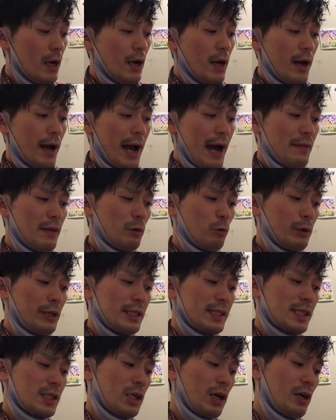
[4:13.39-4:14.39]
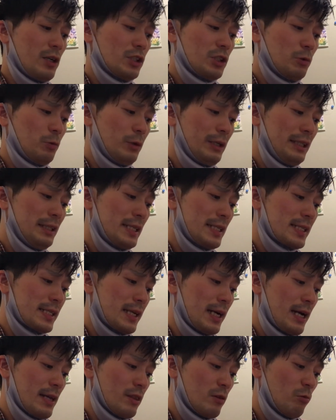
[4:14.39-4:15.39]
And then we start to
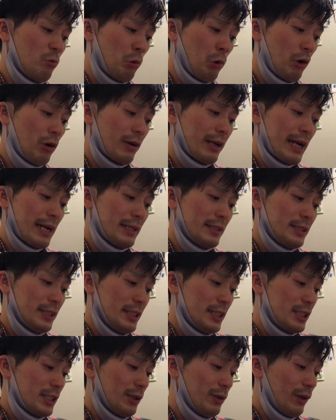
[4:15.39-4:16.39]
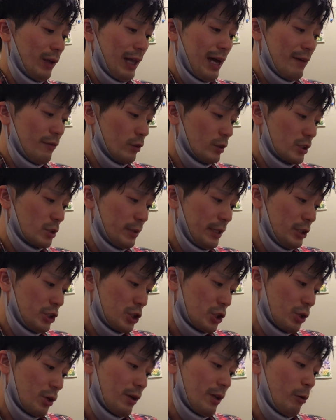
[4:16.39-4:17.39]
redesign the work at a detailed level to
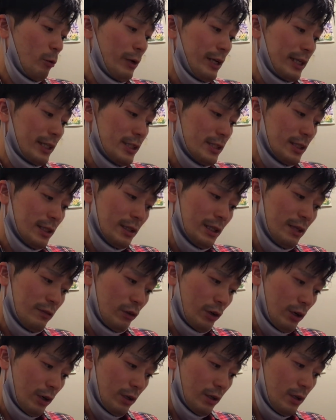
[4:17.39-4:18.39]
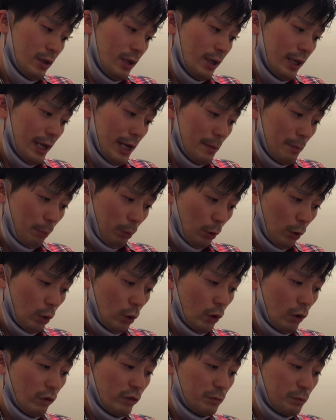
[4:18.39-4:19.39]
ensure that we can deliver
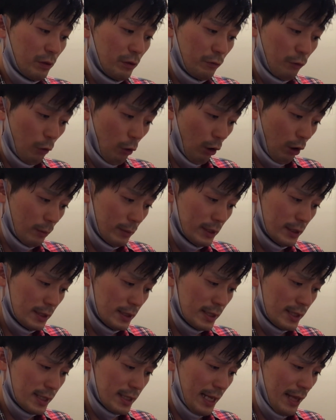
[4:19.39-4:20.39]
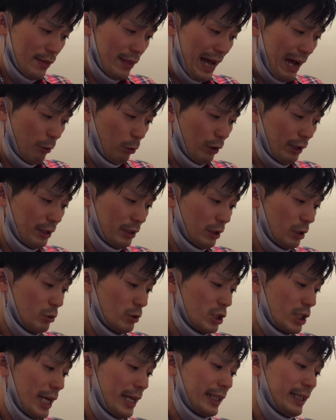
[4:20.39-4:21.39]
improved performance. And that will
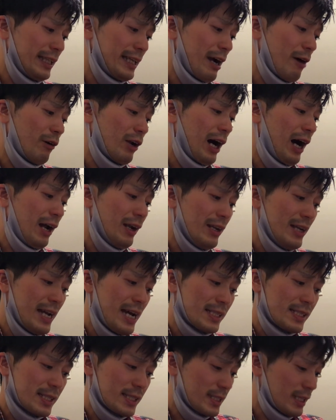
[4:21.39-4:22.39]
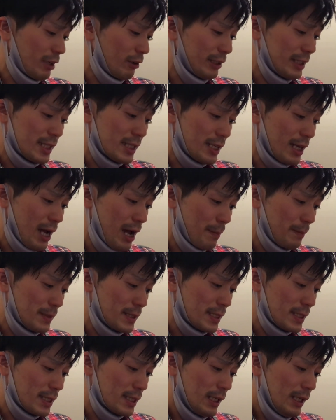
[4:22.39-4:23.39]
include taking out unnecessary
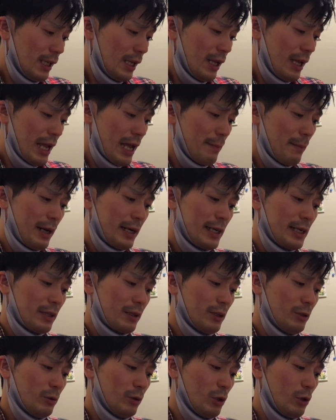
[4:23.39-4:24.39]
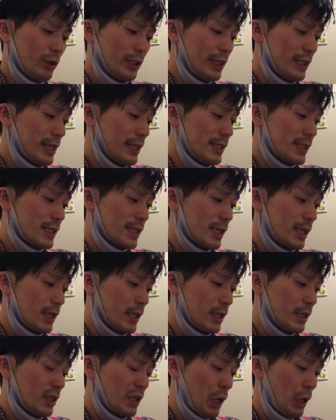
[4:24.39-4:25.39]
steps. It might include looking
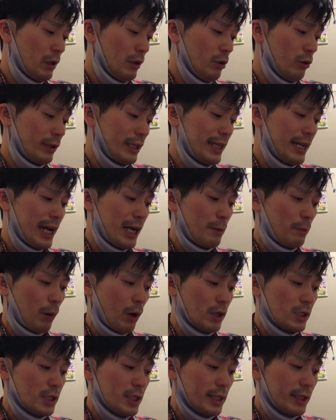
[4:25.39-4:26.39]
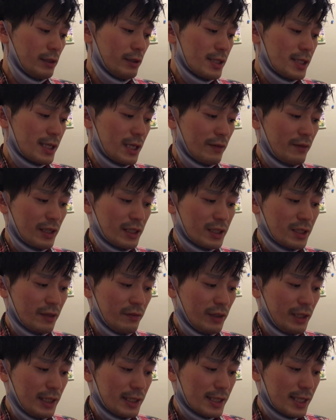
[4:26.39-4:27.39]
at a particular set of
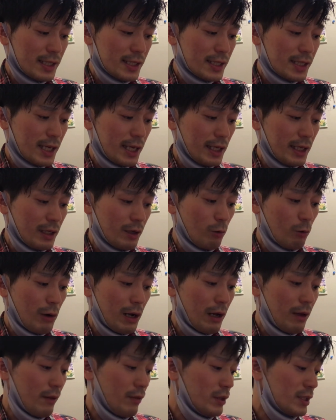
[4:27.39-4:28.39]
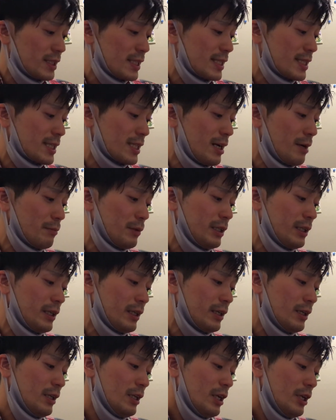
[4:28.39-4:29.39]
activities and saying, well, this is
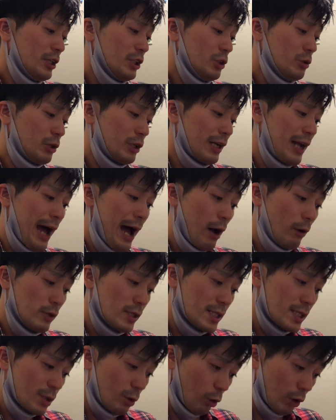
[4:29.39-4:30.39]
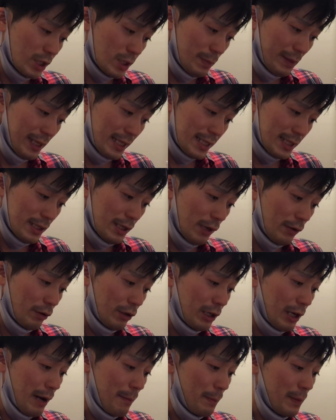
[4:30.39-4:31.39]
something you could outsource because
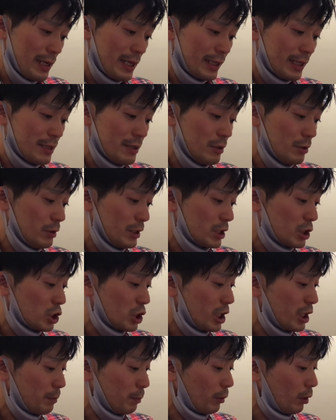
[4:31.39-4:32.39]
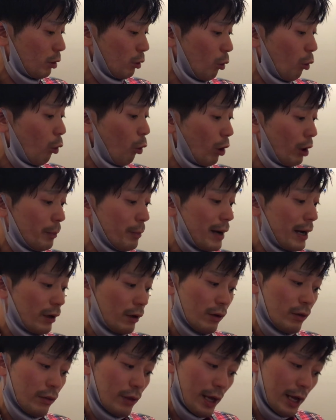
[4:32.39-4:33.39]
another company can do this cheaper or
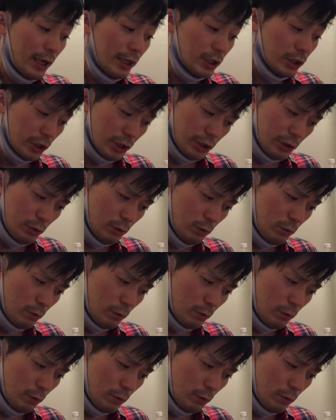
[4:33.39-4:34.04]
better than you.